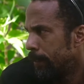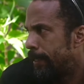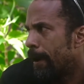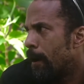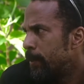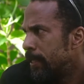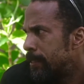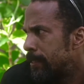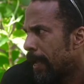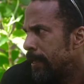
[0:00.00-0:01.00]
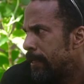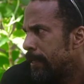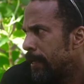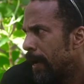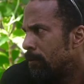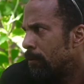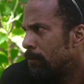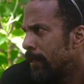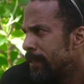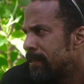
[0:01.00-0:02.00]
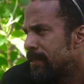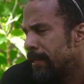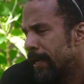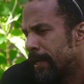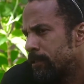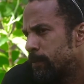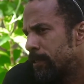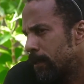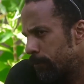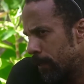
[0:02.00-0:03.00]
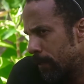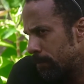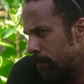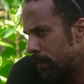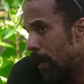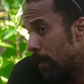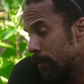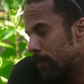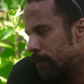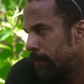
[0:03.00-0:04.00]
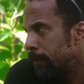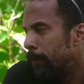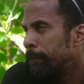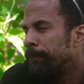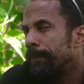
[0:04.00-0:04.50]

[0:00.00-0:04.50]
the Caribbean psyche, I don't really see it as specific to us, you know.